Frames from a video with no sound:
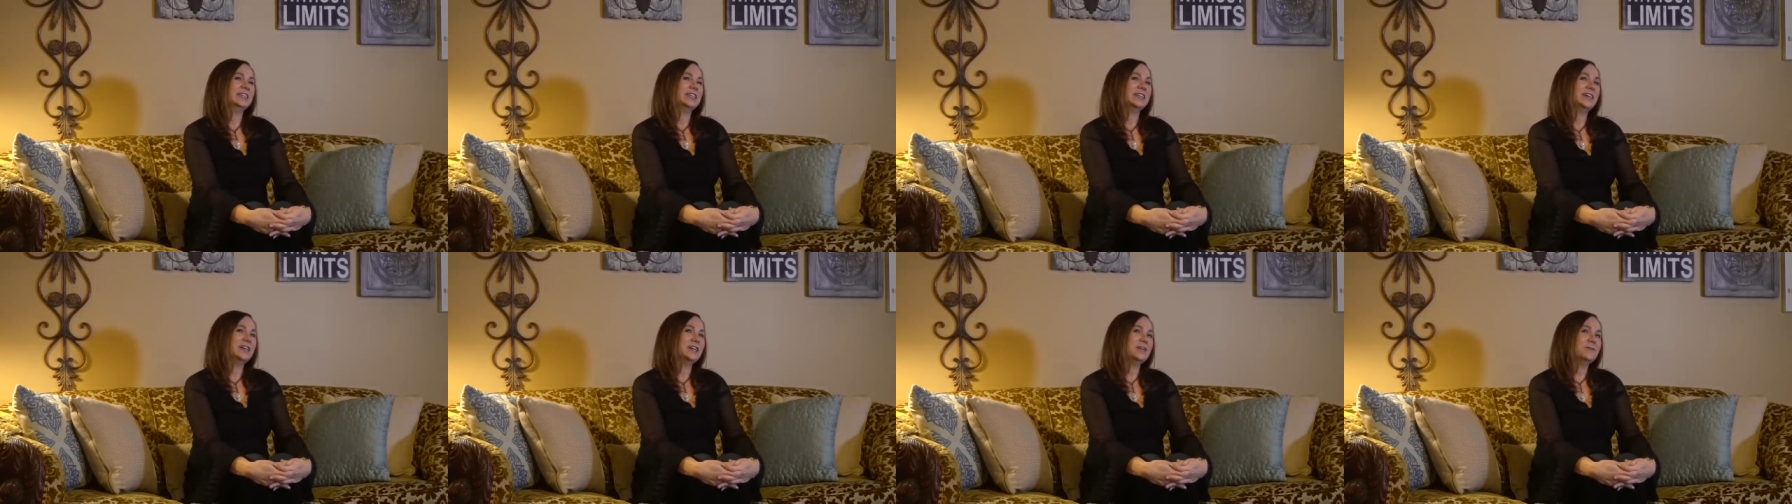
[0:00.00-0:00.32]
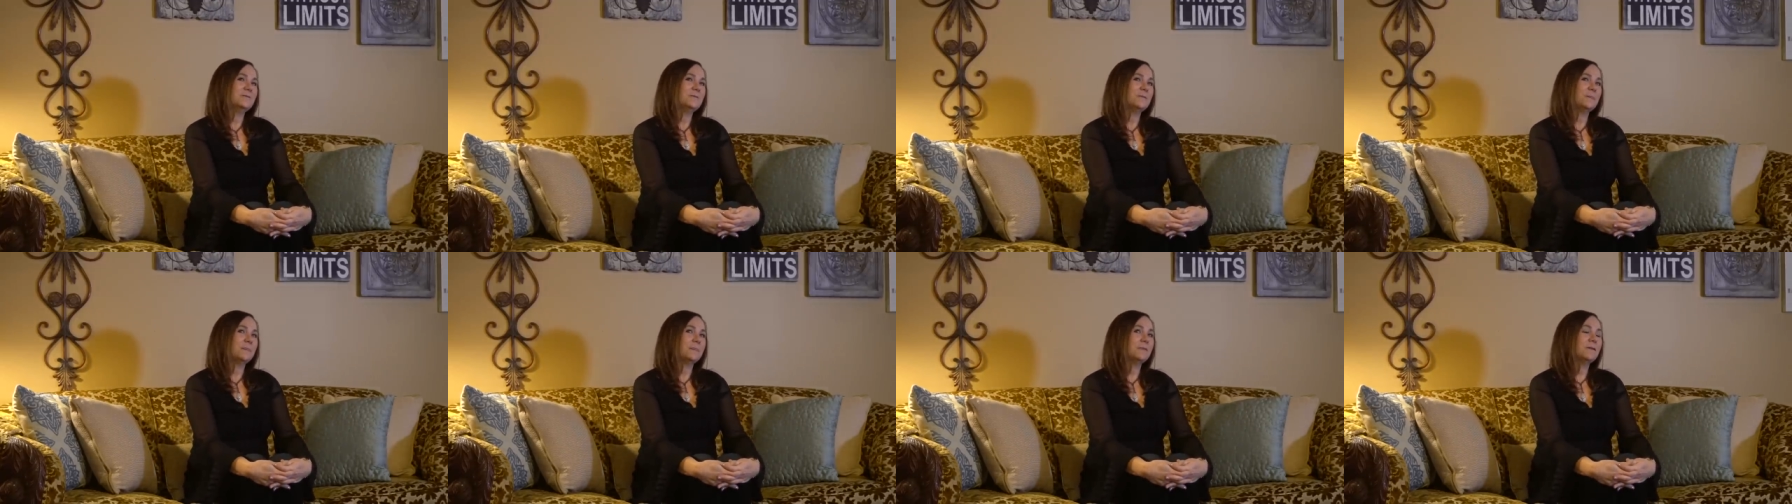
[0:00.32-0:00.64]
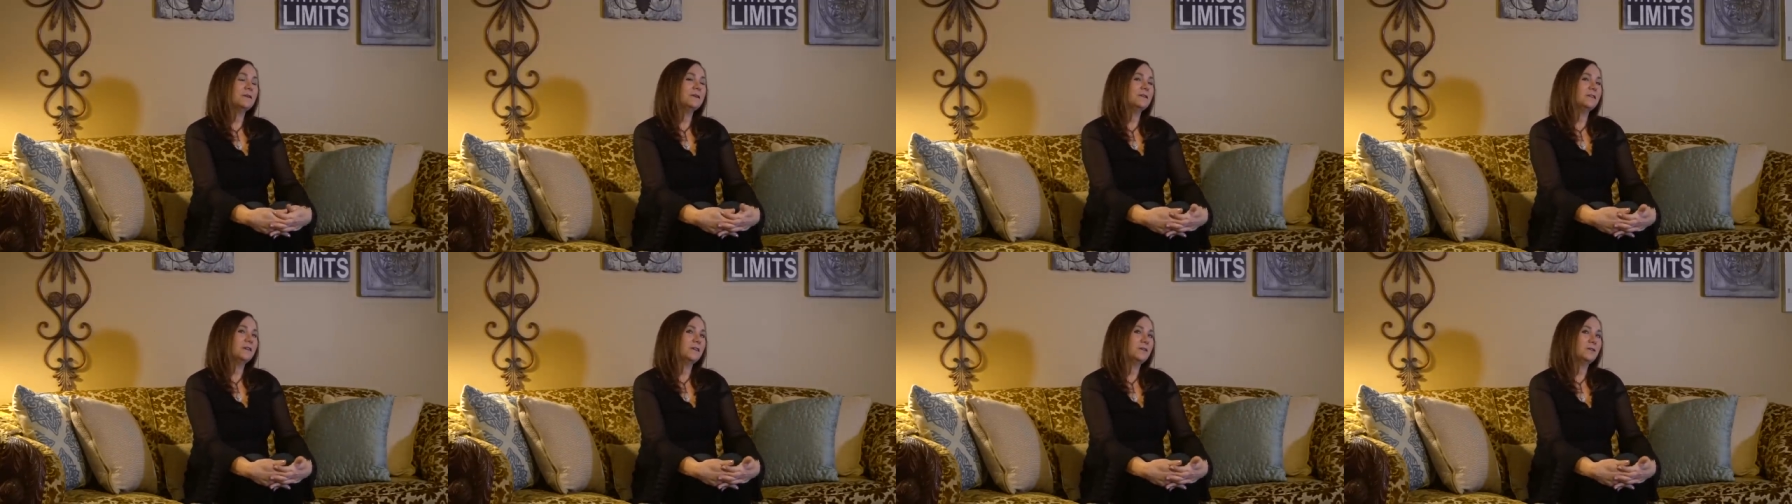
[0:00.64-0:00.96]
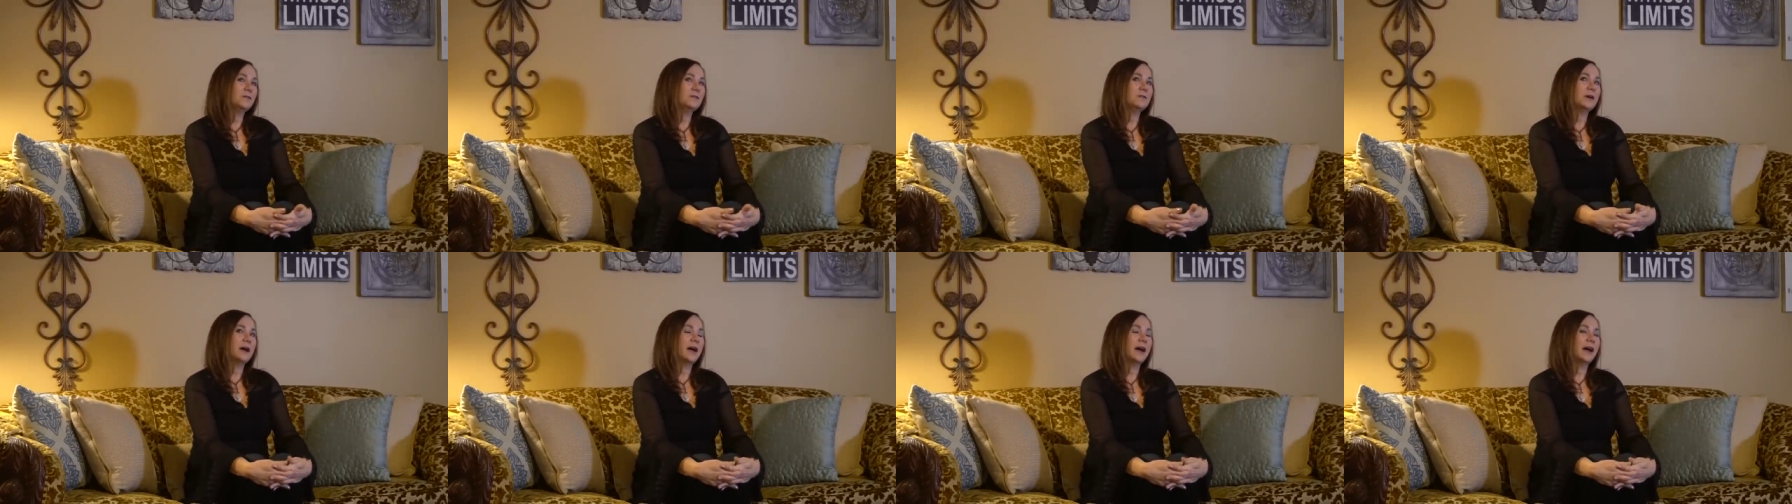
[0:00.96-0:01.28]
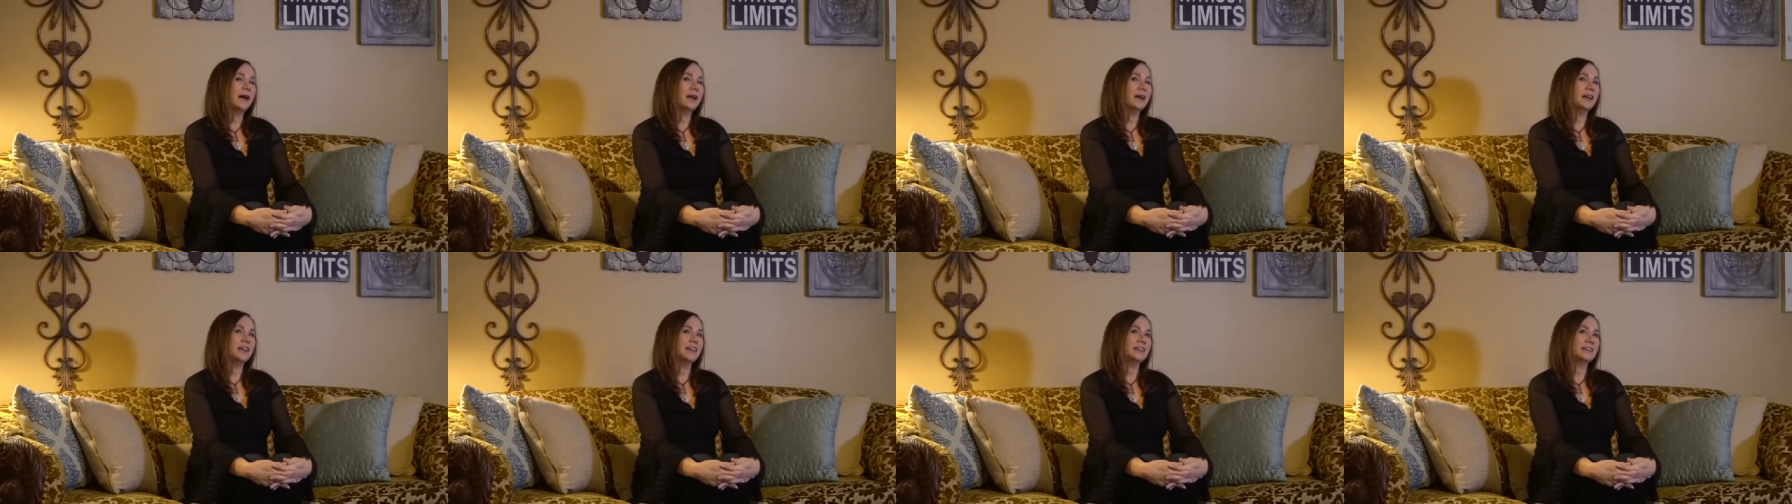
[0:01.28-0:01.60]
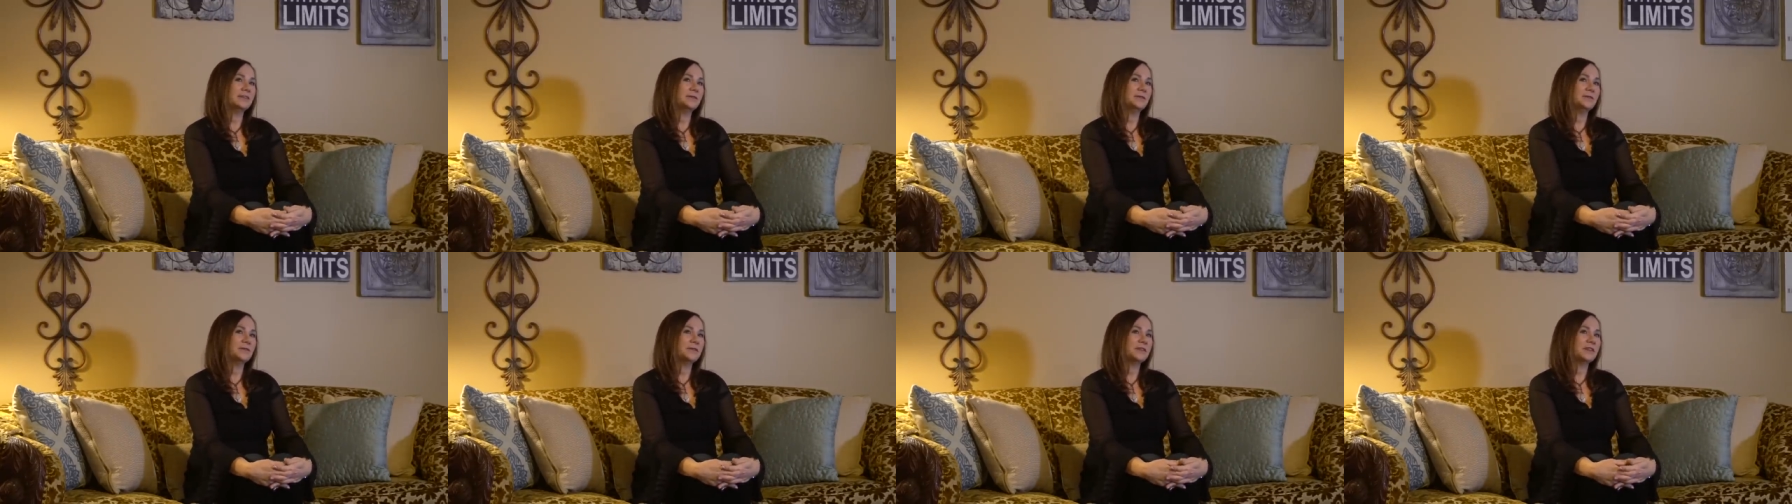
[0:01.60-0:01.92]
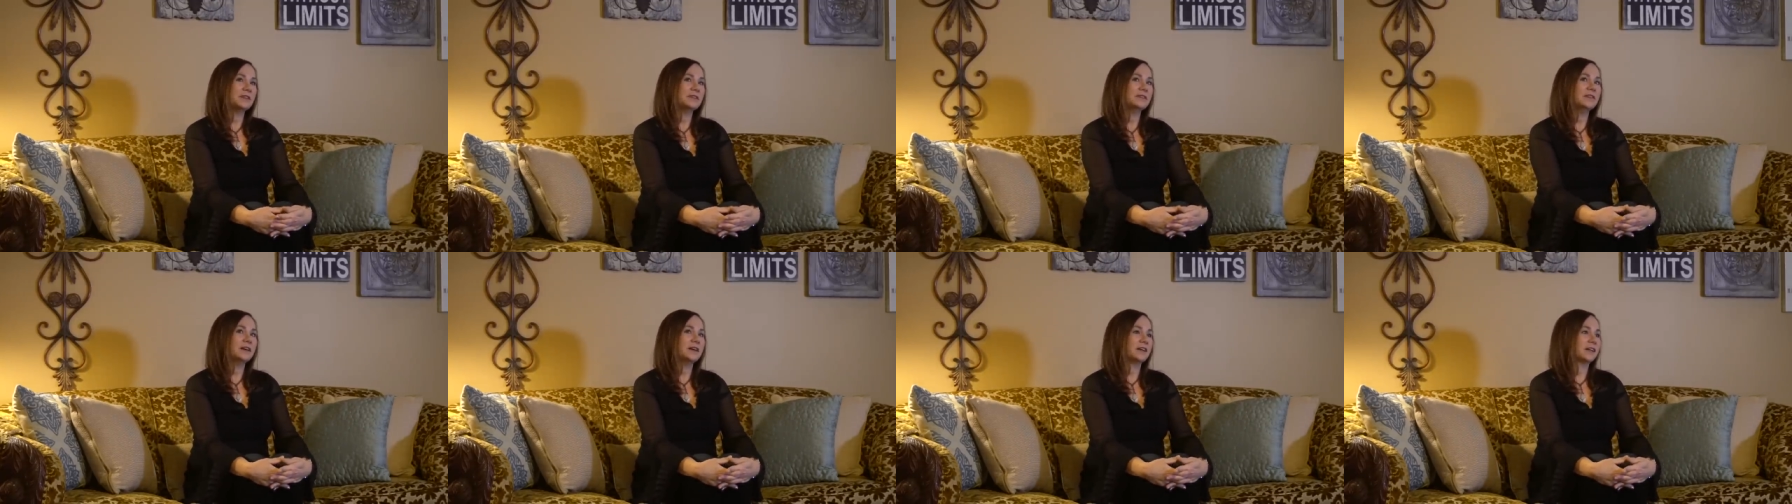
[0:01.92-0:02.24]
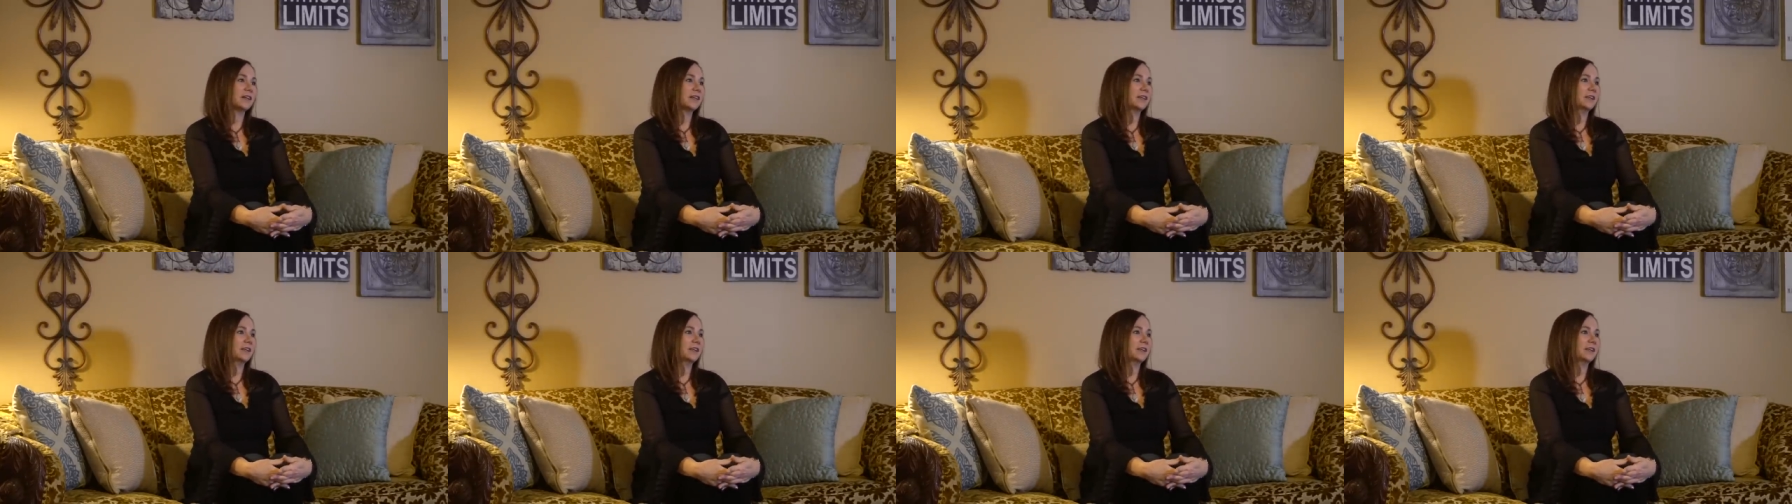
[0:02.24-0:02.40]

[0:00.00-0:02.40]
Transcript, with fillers: Um, you know, look,